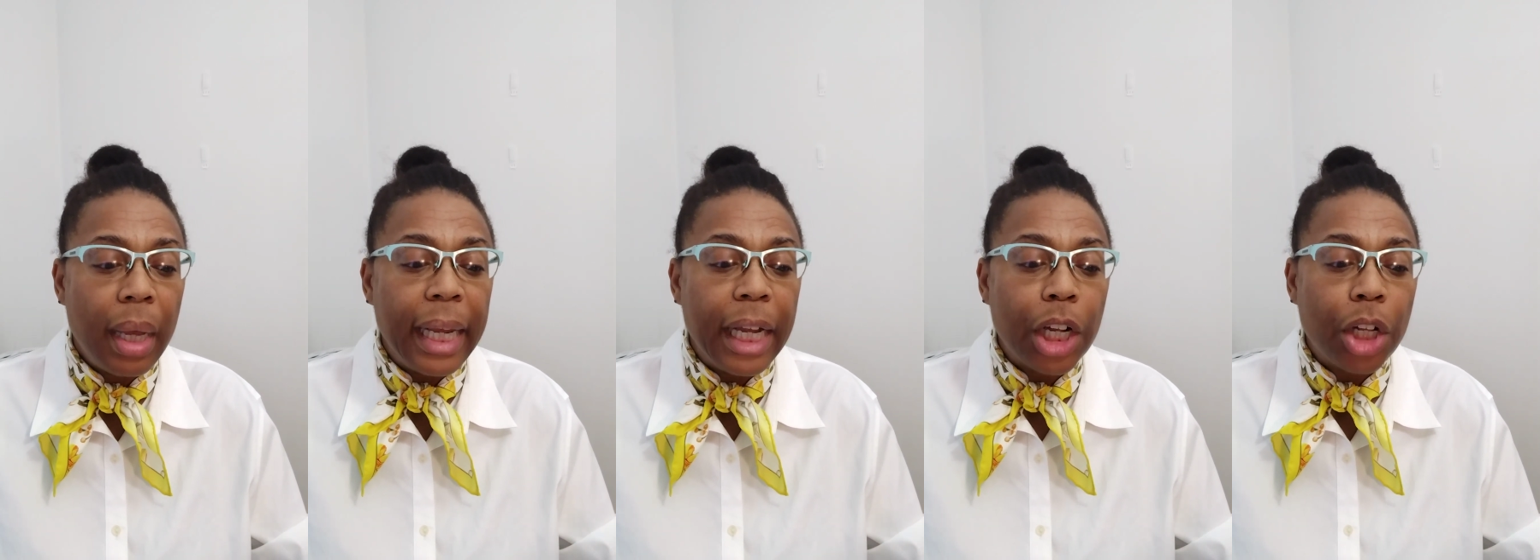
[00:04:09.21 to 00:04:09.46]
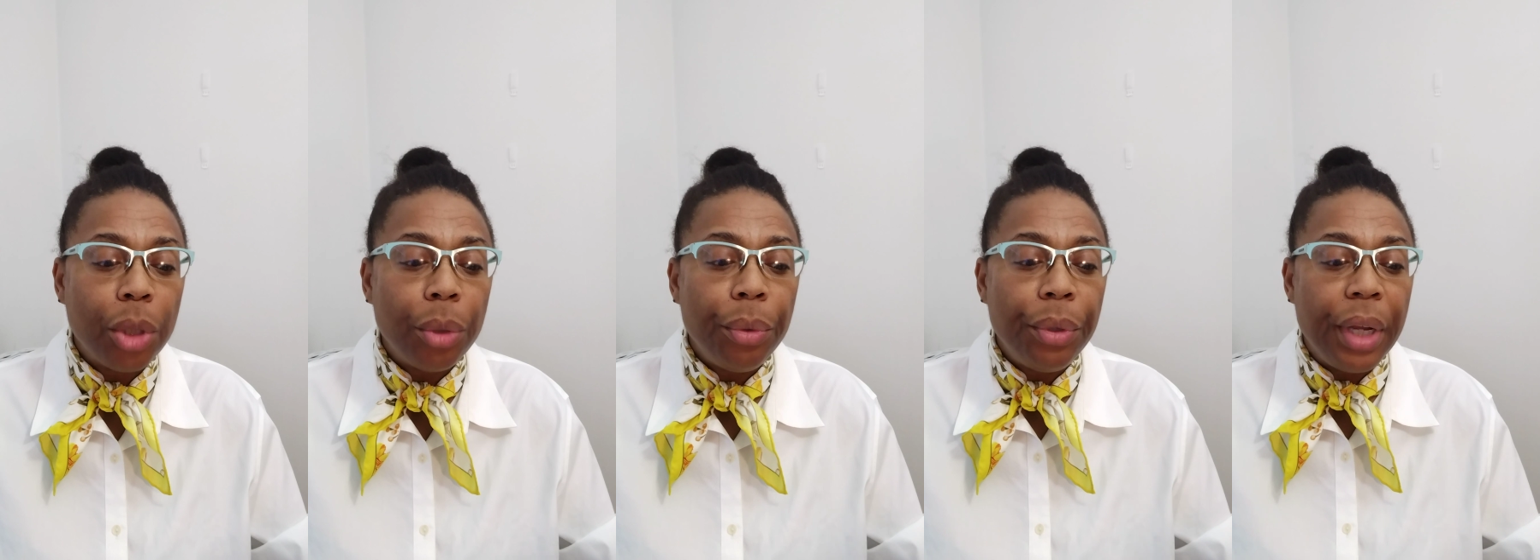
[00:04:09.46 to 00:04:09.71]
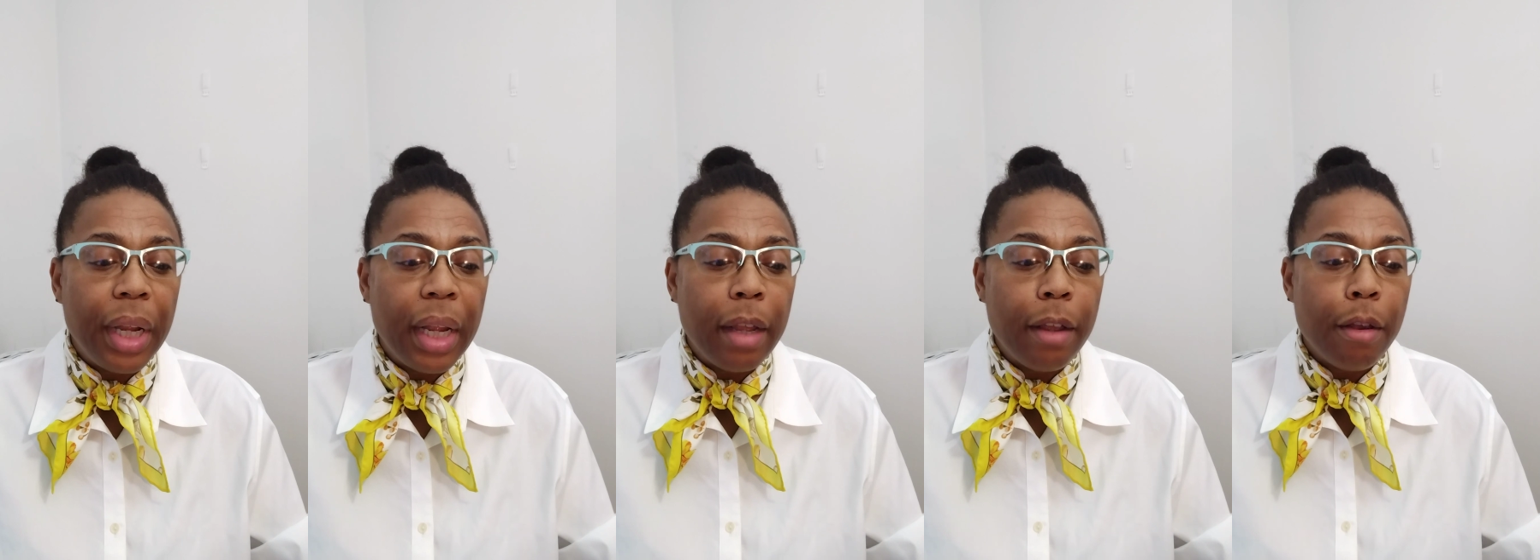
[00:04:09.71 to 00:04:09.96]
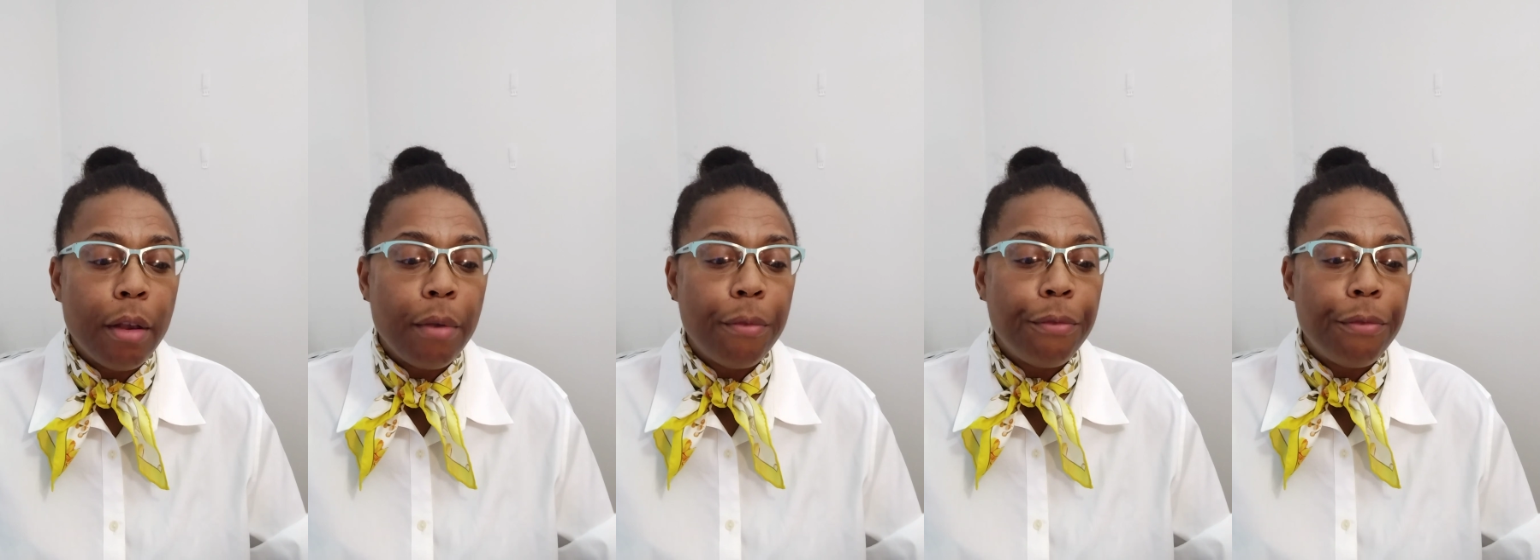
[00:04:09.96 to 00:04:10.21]

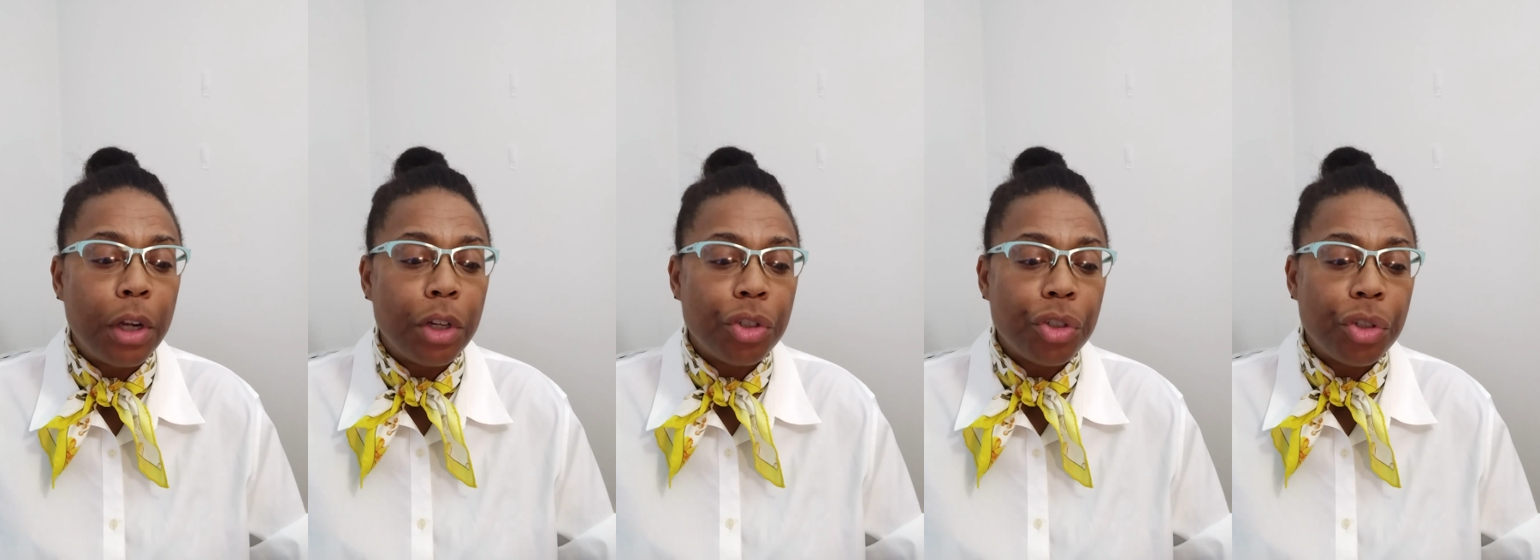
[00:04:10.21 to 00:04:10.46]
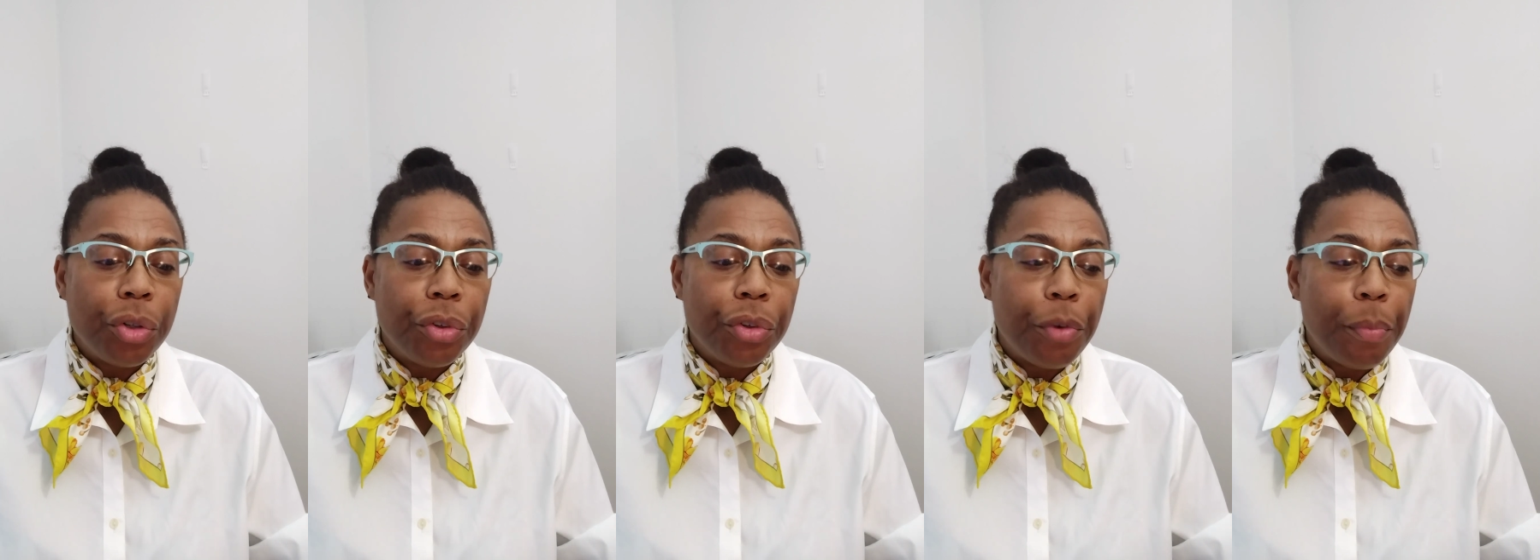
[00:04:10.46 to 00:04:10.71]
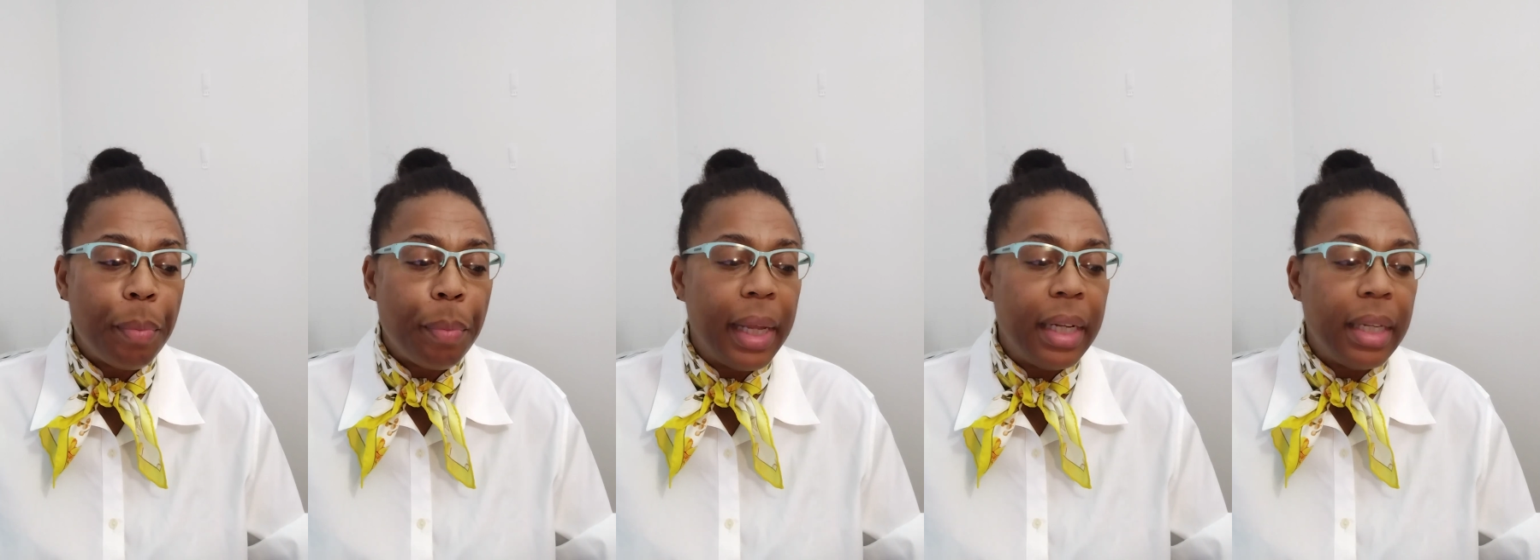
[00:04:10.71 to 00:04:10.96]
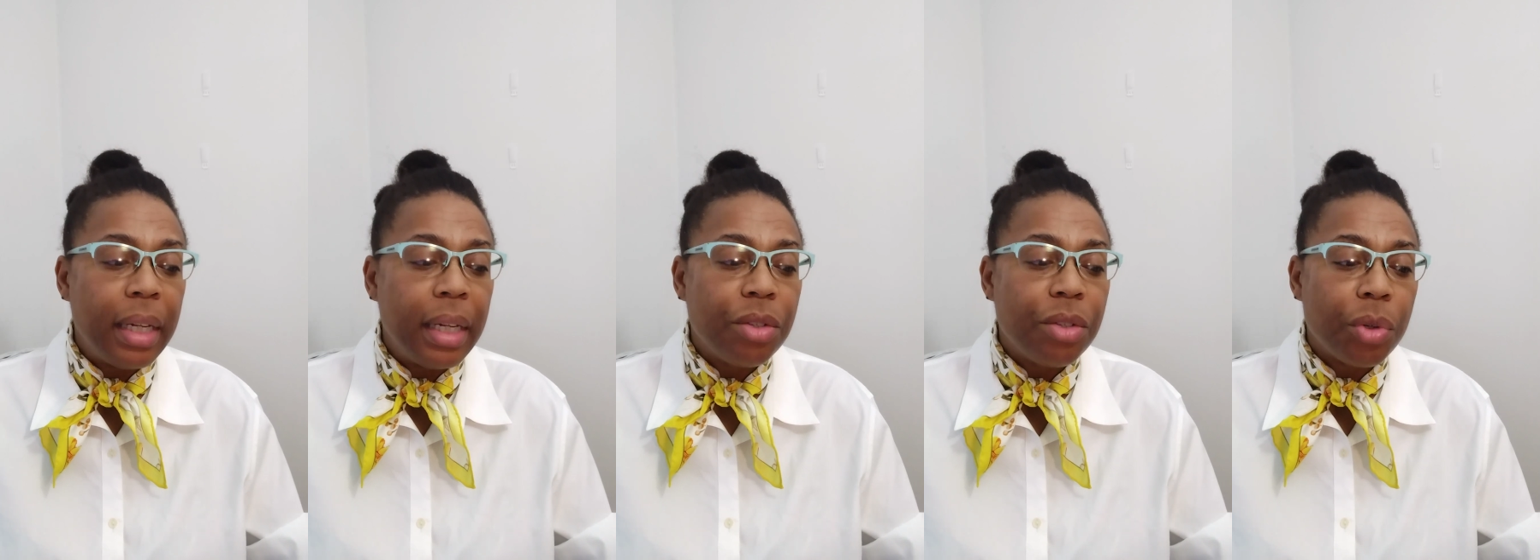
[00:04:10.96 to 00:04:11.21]
including functional
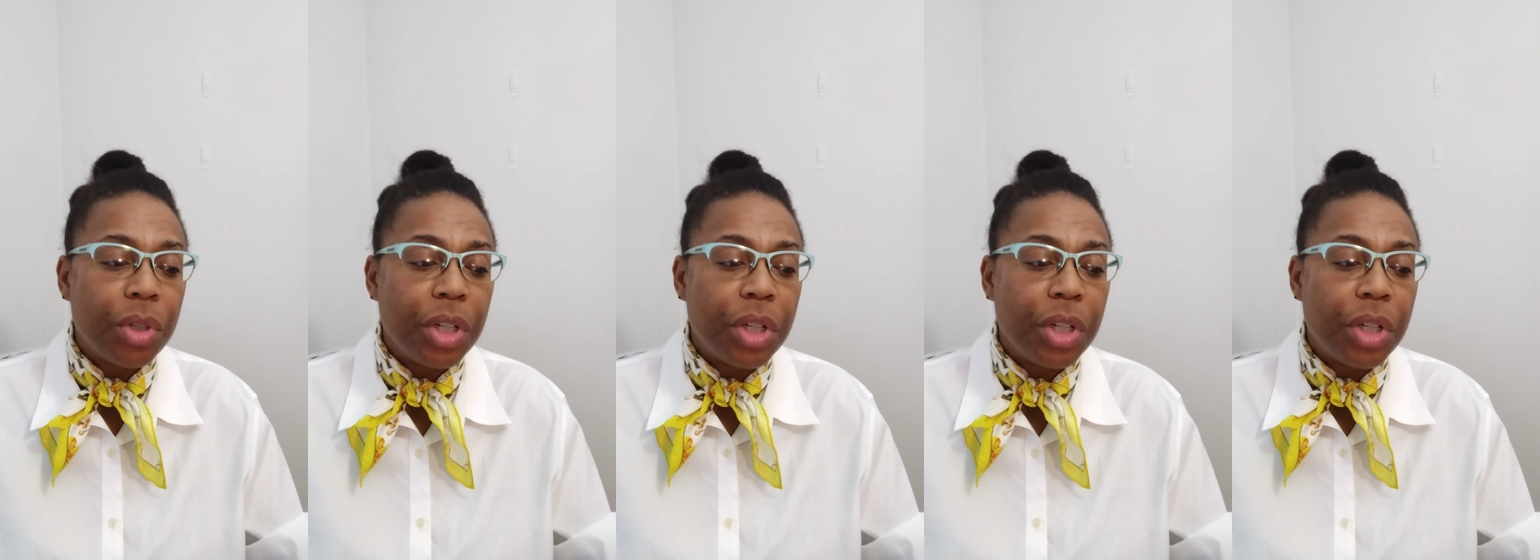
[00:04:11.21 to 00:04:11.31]
dependence